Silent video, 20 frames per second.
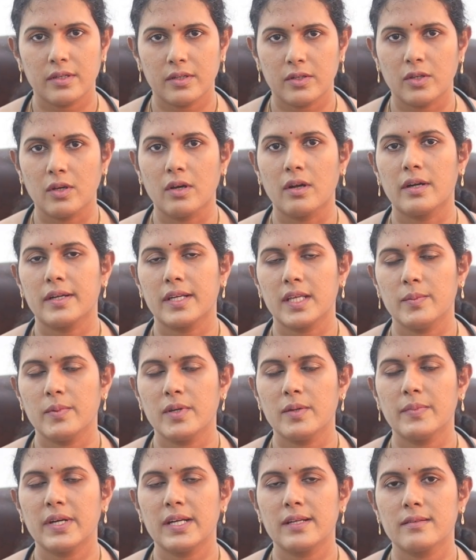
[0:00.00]

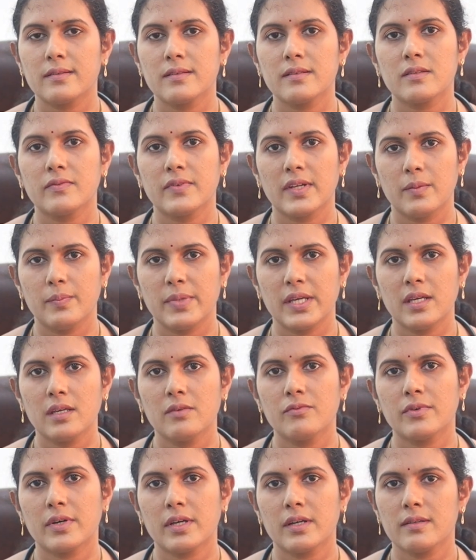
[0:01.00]
TB medicines will
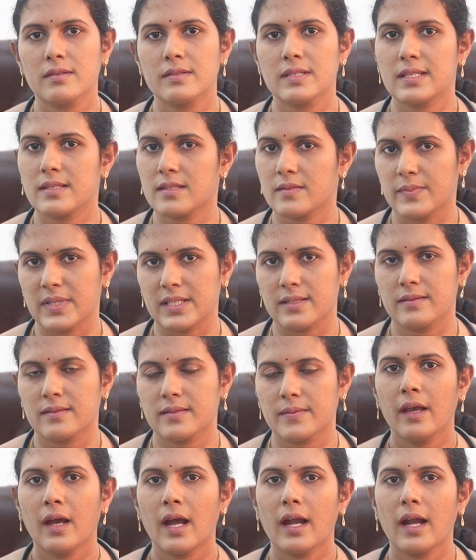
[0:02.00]
be for 6 months,